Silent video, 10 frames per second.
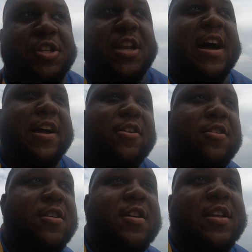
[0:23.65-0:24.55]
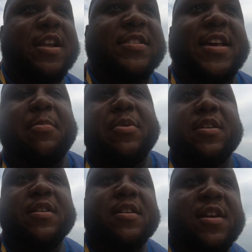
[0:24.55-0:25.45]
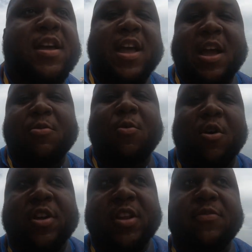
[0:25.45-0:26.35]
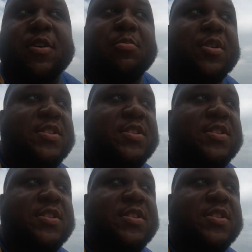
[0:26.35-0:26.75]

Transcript: hire that has happened, and we're walking in for her press